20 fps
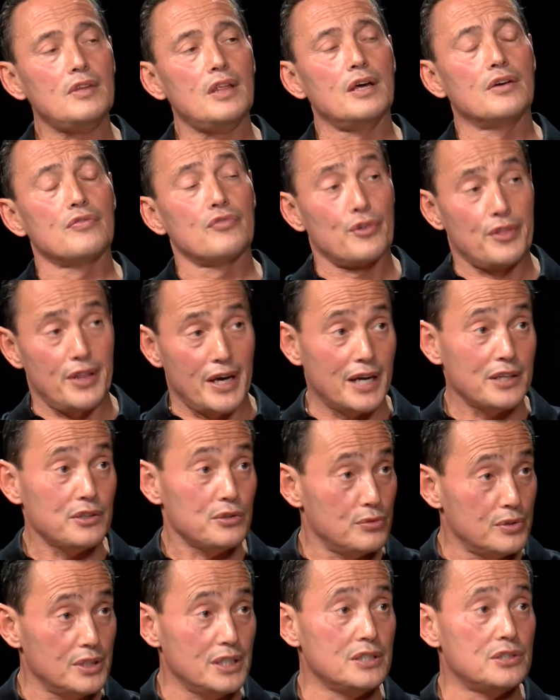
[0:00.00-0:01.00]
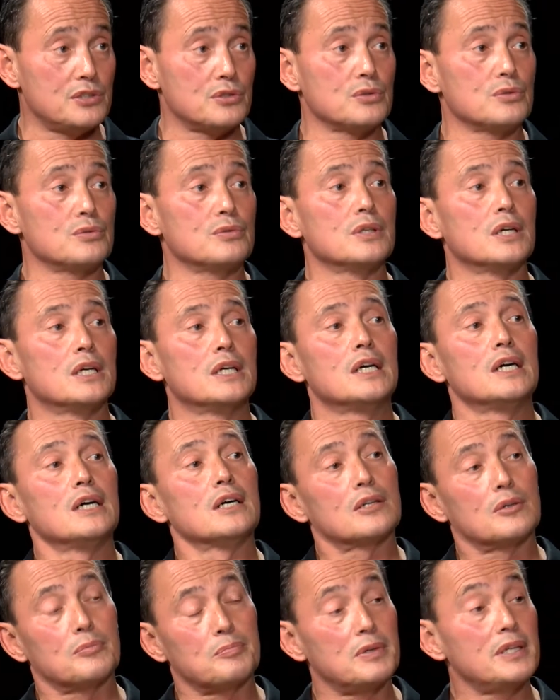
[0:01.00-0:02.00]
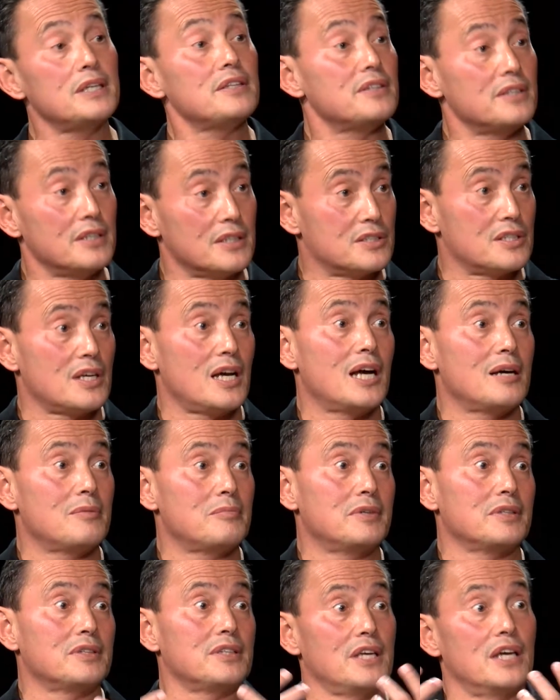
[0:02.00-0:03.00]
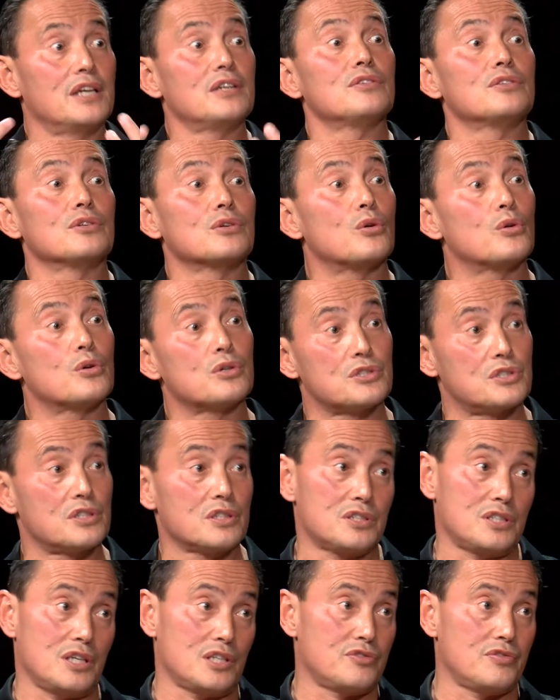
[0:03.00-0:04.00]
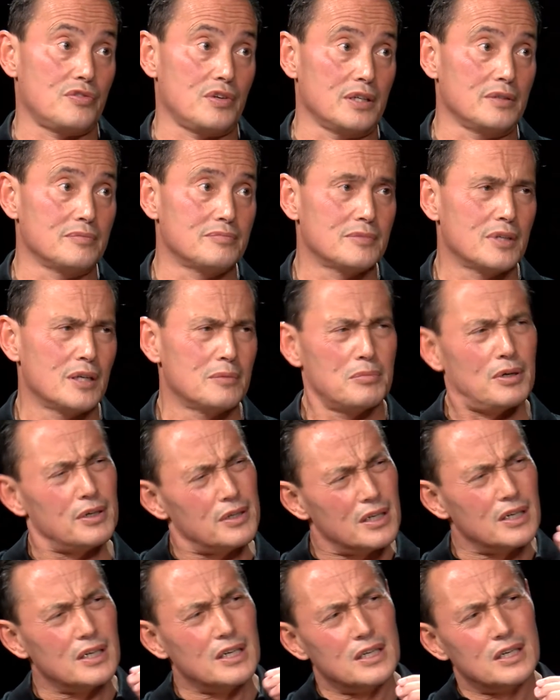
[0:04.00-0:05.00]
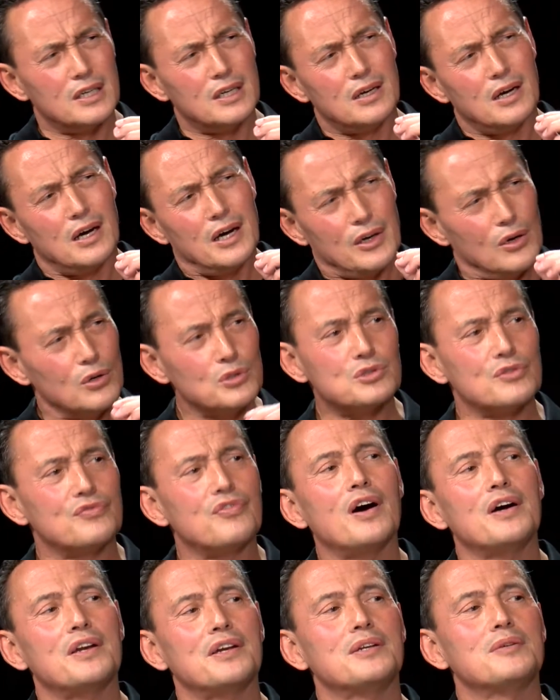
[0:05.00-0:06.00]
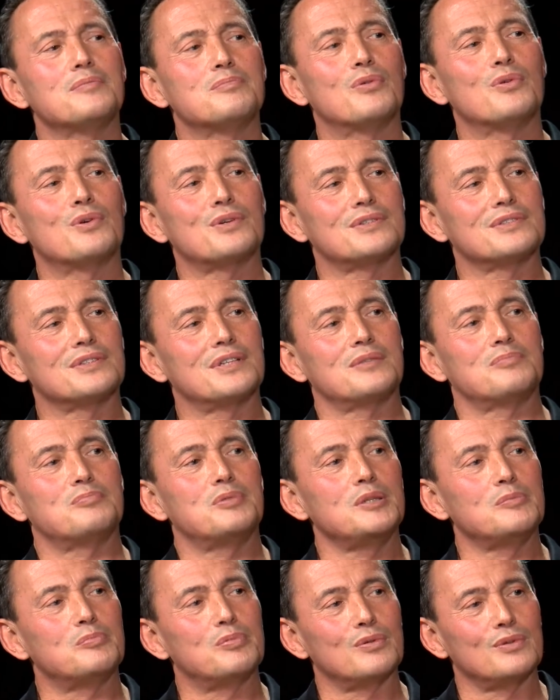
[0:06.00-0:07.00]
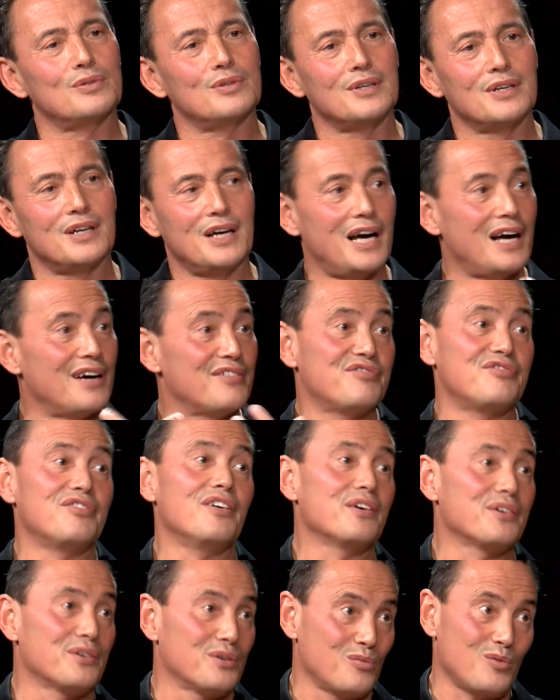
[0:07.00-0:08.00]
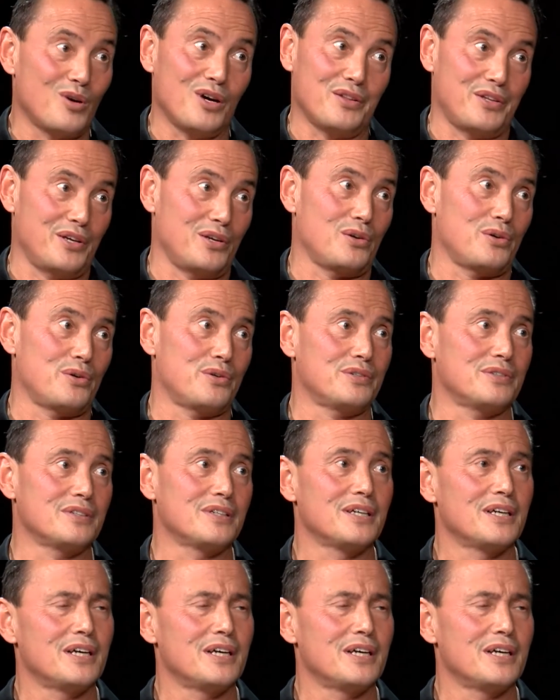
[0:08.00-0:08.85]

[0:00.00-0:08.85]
For that, you need to complete the exam at the end of the course successfully. But I also find it important that people have fun while they learn.